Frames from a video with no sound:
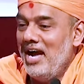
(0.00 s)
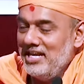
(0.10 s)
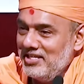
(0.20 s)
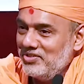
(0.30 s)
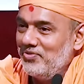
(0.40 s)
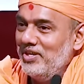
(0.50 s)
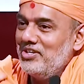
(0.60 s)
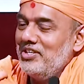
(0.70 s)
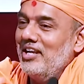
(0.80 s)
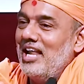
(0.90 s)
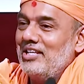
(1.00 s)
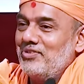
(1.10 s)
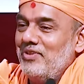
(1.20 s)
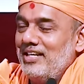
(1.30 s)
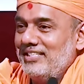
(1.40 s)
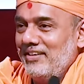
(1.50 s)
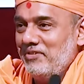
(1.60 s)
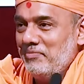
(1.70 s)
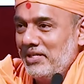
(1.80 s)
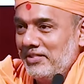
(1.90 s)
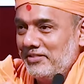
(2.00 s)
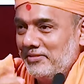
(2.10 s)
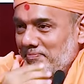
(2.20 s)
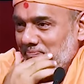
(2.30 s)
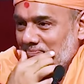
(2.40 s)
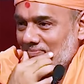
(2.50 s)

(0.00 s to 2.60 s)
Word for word: I just finished in the last five, seven minutes.